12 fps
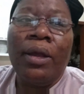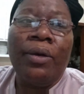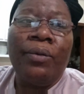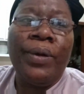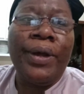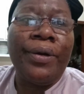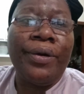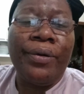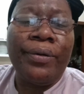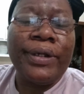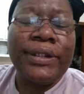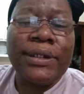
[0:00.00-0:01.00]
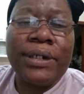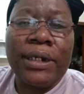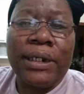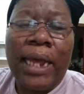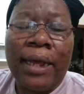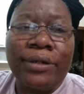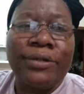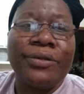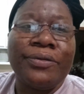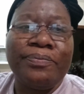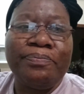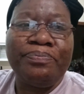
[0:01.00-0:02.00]
We are going to the
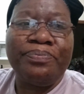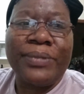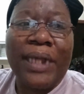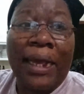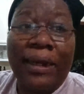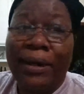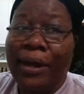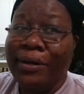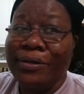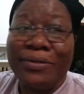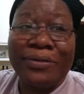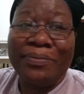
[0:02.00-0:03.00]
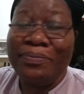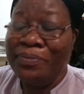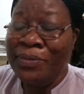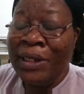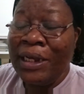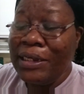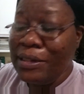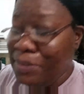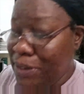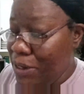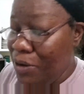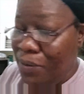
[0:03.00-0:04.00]
doctor. Hi, doctor. Because I'm
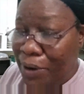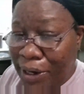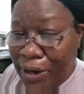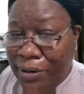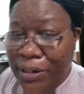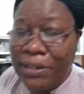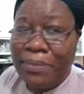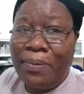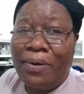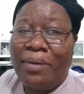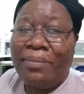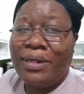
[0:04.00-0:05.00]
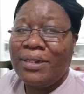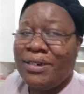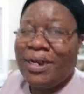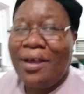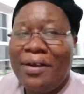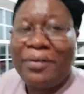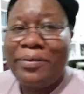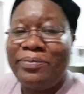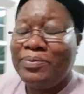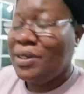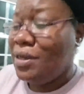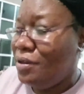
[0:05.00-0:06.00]
still working on these appointments, y'all.
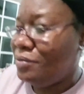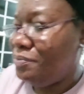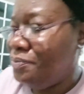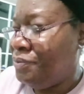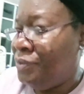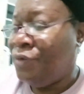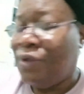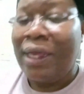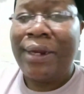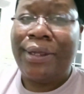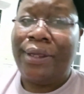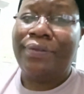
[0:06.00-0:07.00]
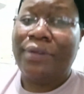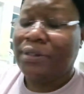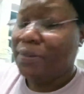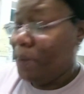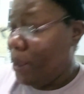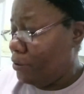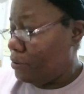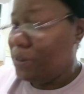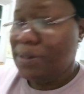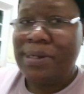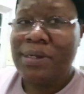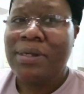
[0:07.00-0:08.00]
Yeah. Got to get this mouth
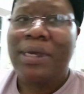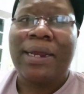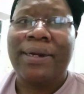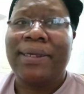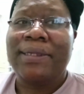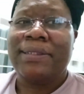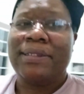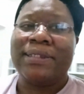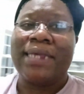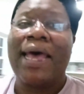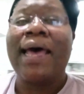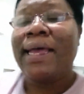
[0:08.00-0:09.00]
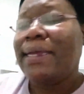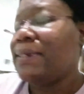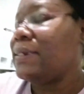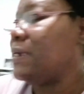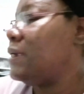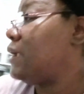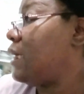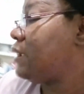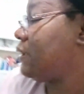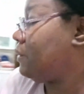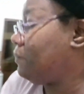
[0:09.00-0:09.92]
done. Got to get this eye done. Got to get